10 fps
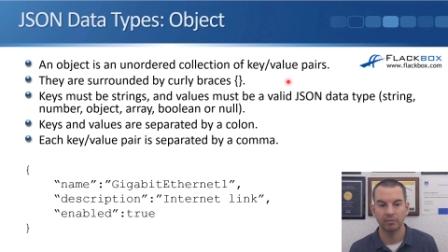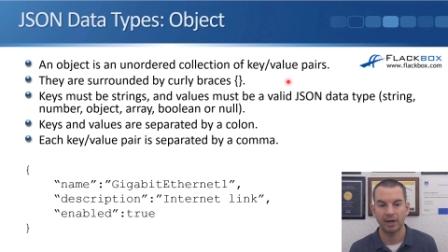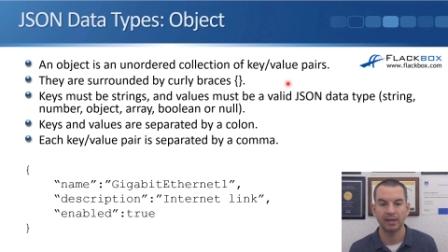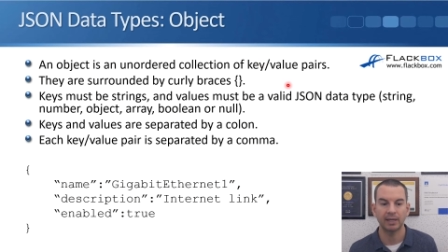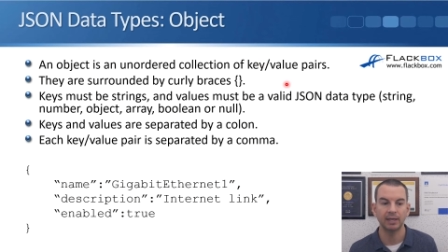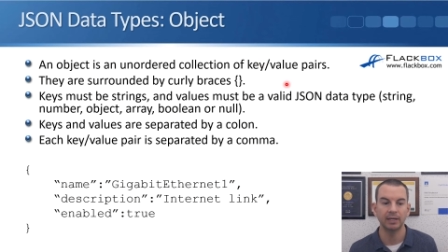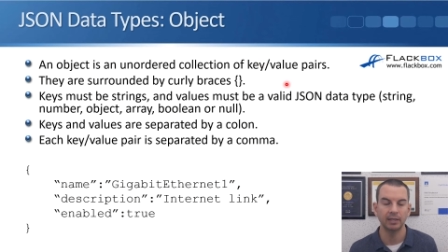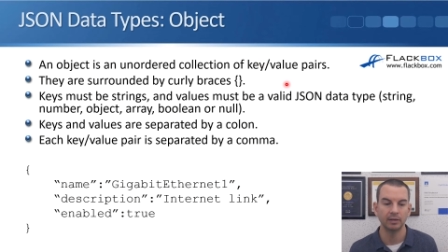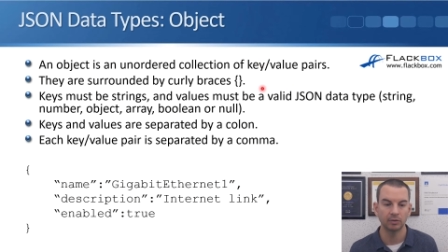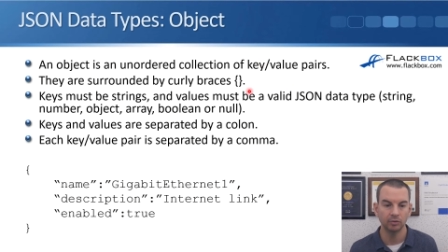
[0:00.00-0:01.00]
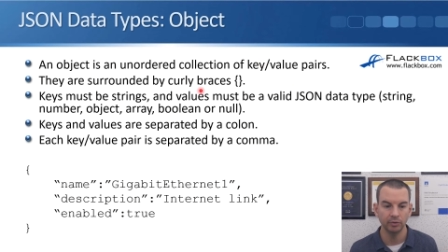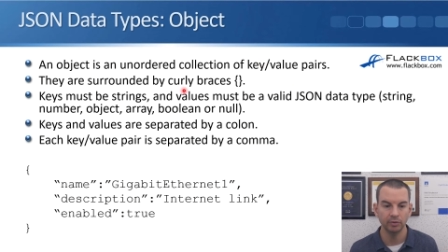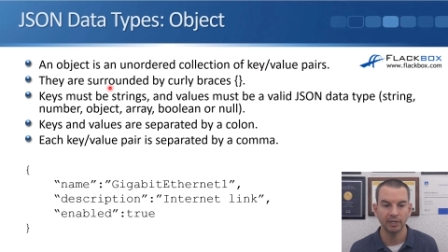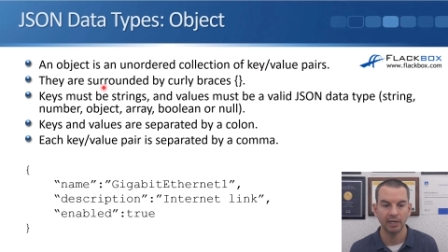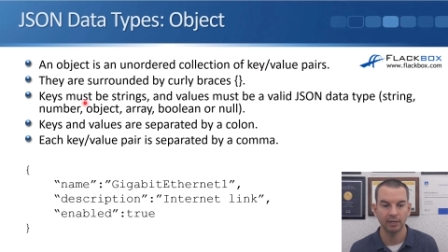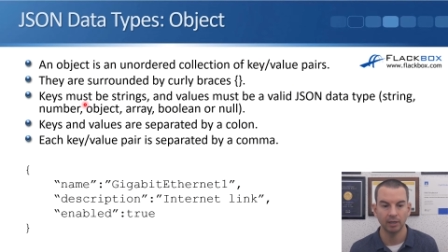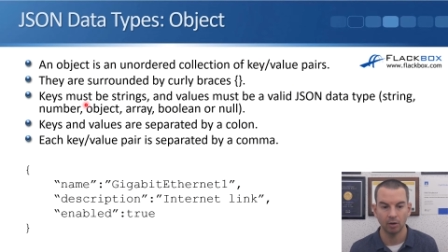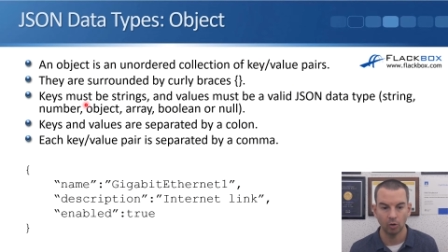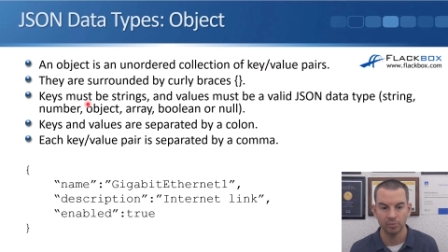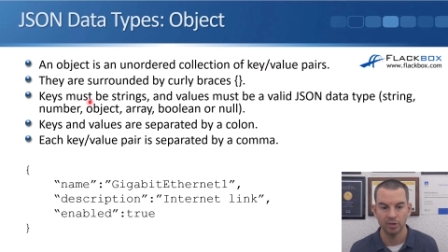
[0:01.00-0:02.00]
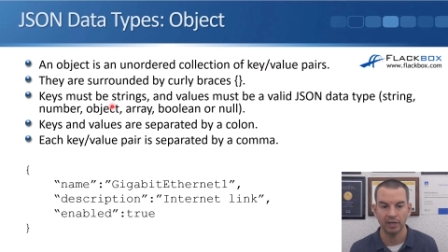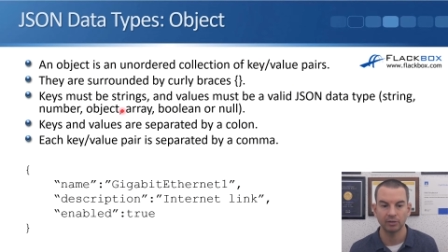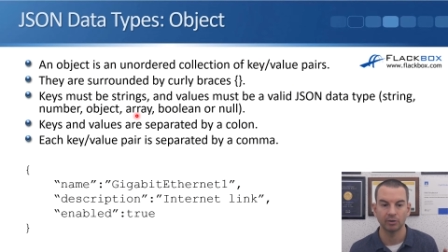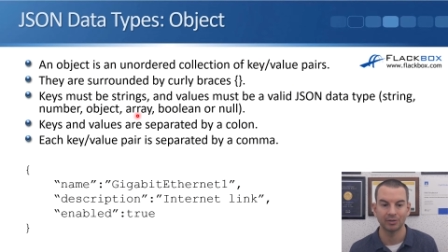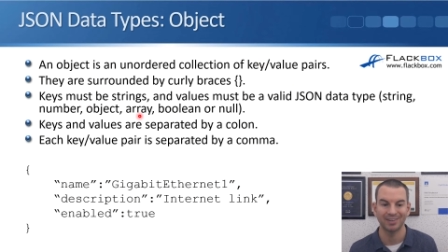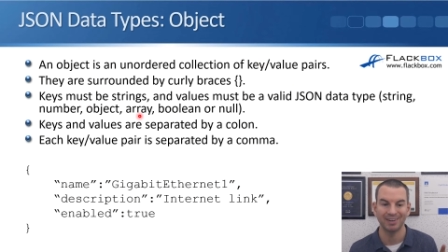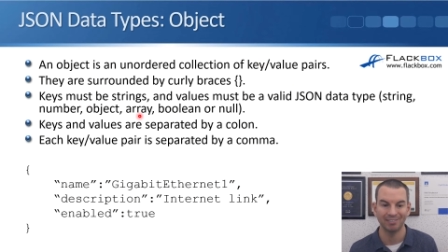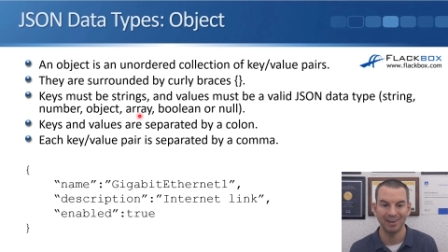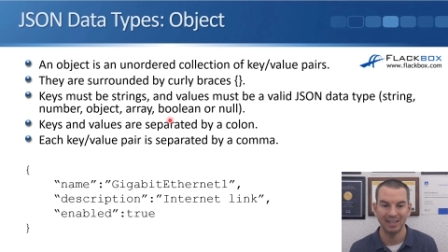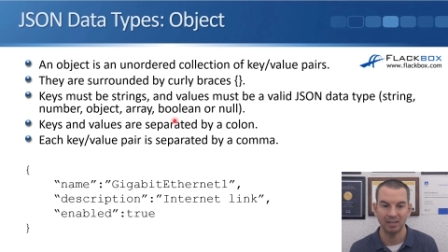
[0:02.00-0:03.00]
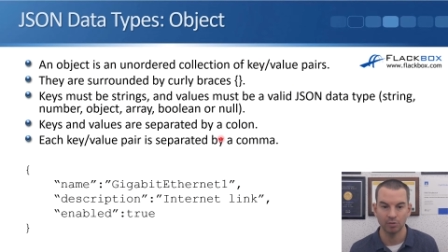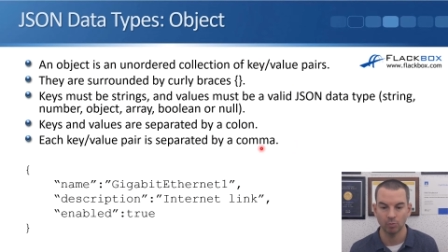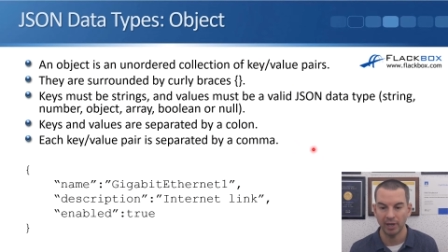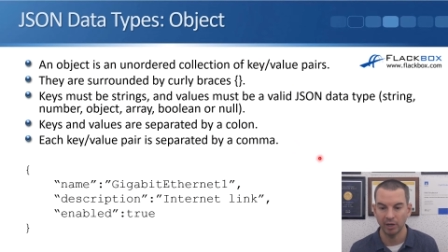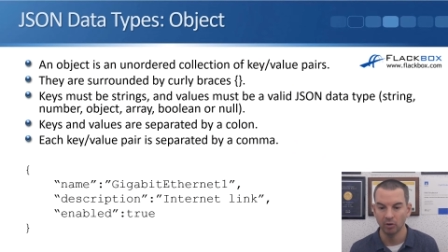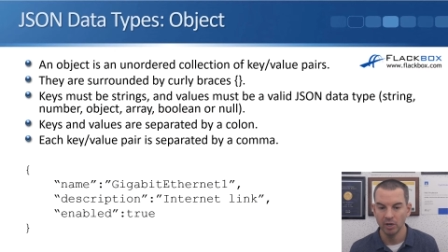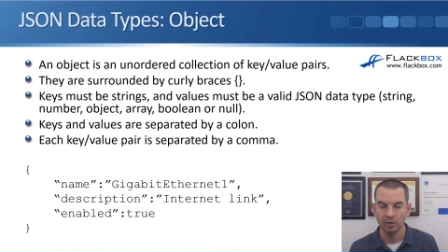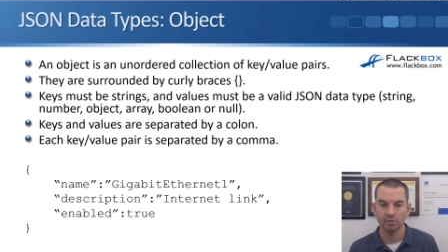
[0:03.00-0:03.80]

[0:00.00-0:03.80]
That can include an object or an array as well.